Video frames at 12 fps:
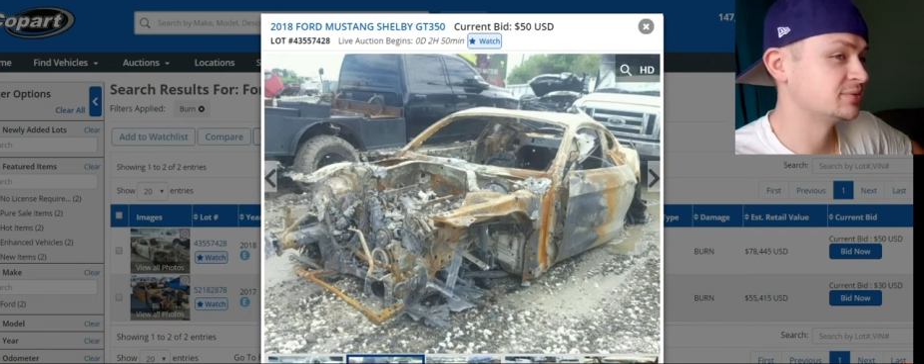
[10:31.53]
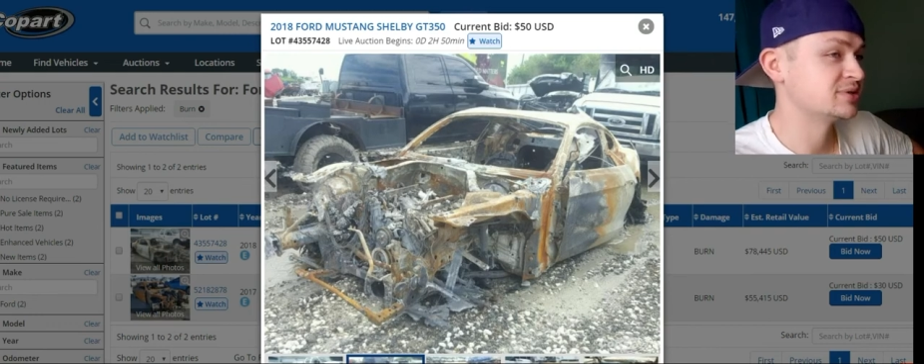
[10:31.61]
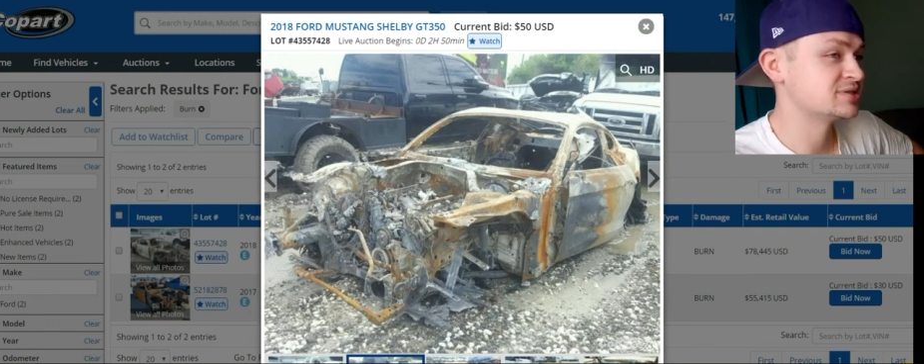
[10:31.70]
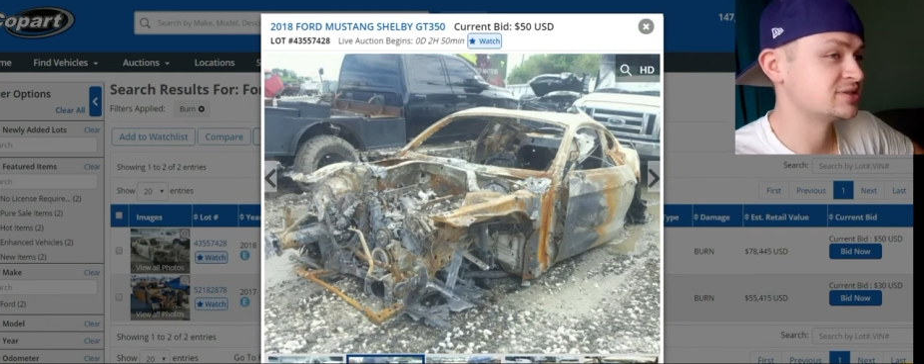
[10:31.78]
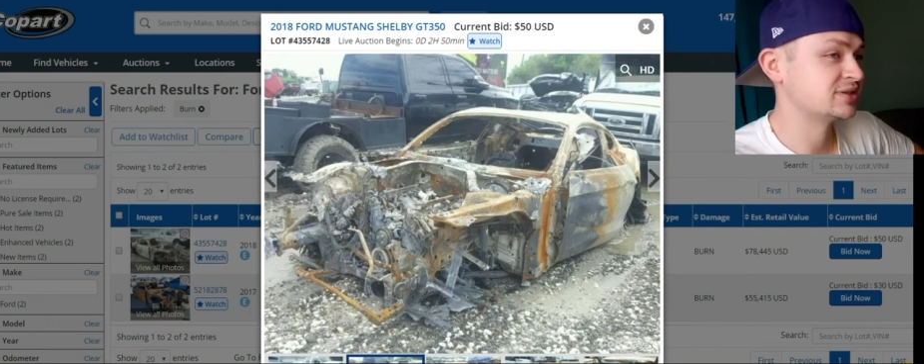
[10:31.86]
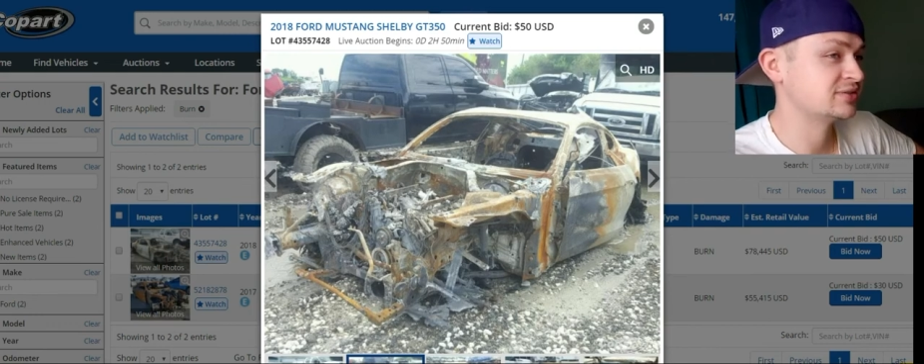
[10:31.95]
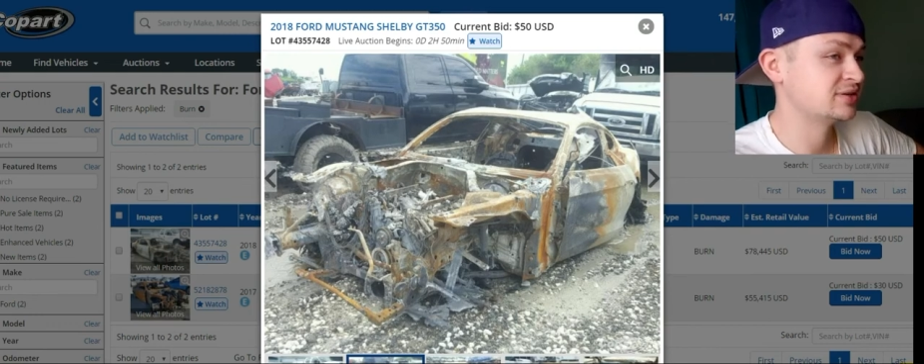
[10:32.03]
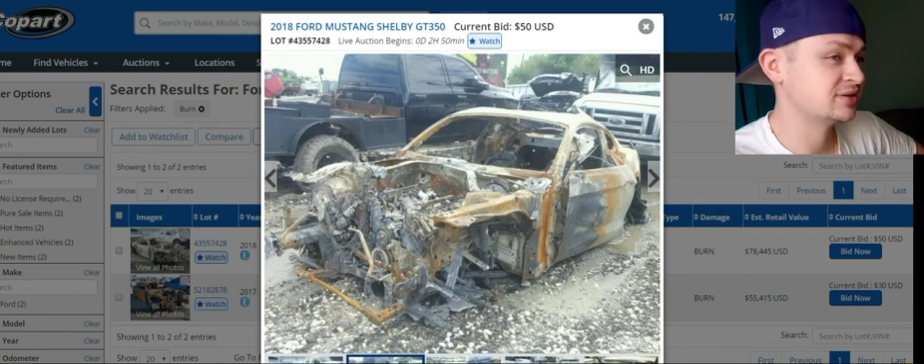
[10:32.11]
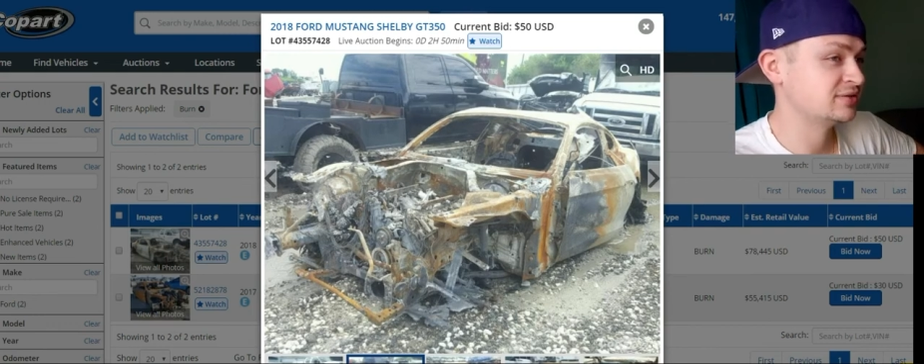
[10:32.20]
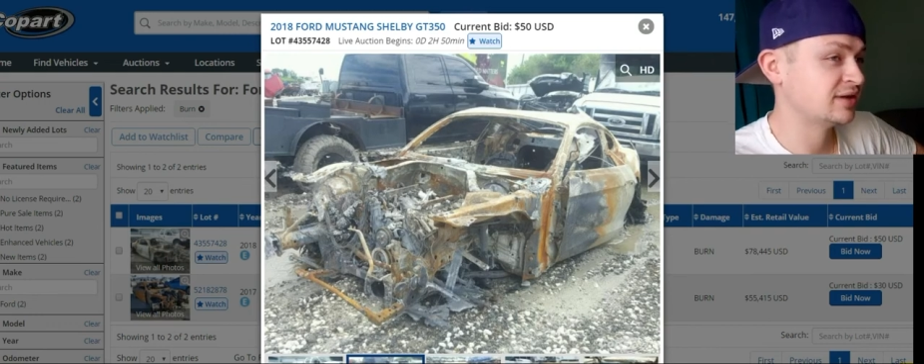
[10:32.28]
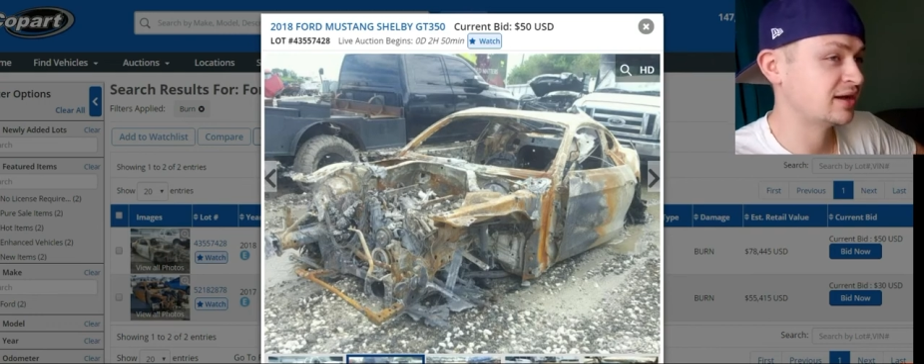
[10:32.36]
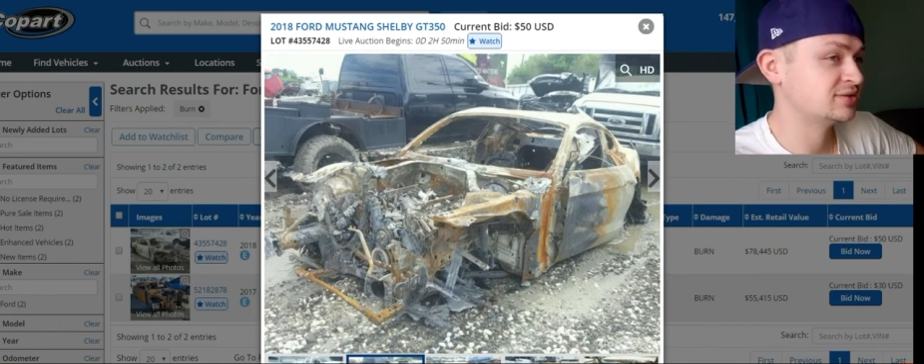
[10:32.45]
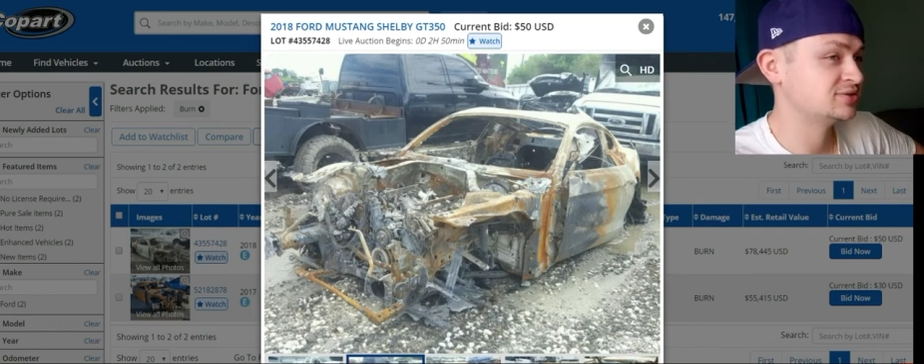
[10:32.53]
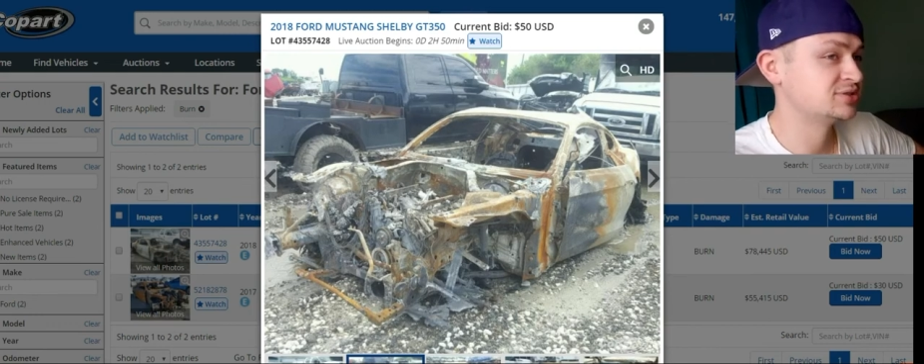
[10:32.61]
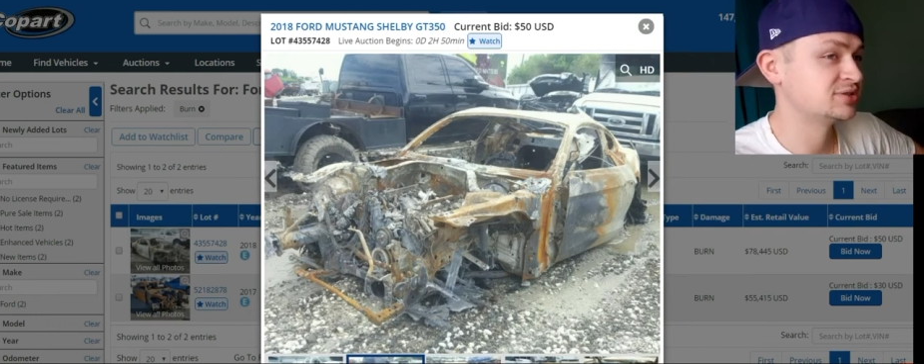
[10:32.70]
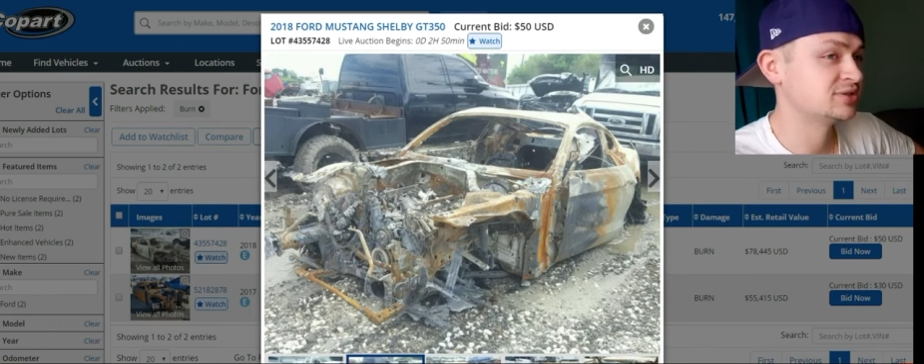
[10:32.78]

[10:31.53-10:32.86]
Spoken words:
Mustang to the Dodge